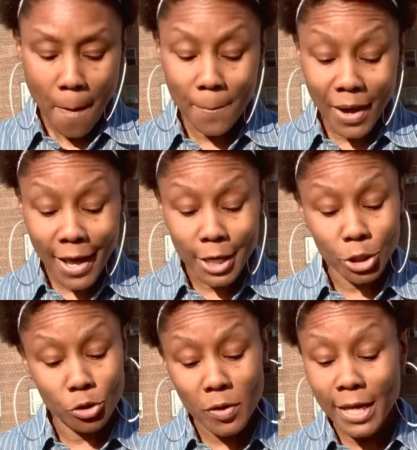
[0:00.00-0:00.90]

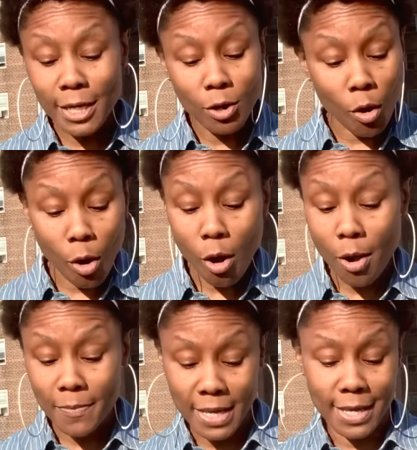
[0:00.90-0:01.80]
but you can
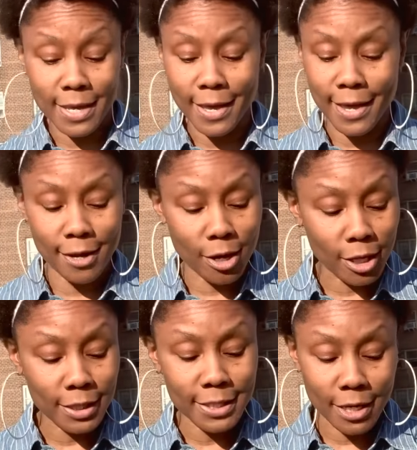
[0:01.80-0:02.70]
call me an
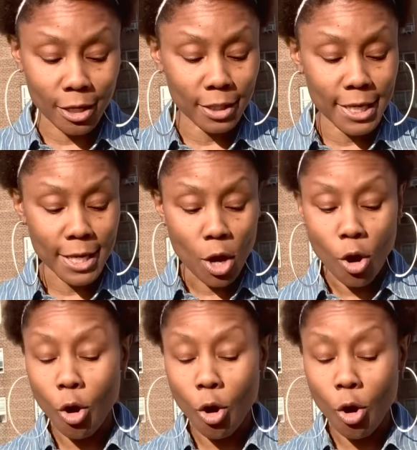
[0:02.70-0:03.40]
ugly duckling